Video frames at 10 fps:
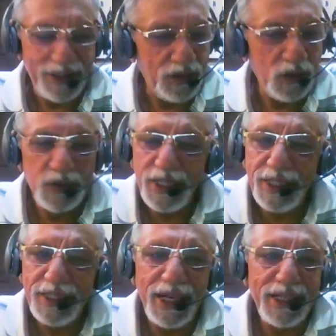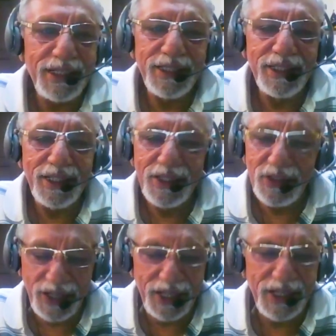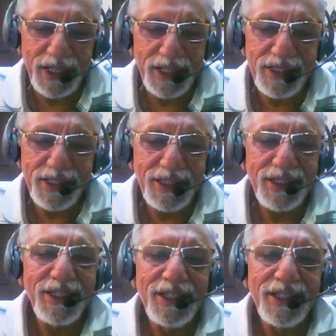You've seen that in the Israel case.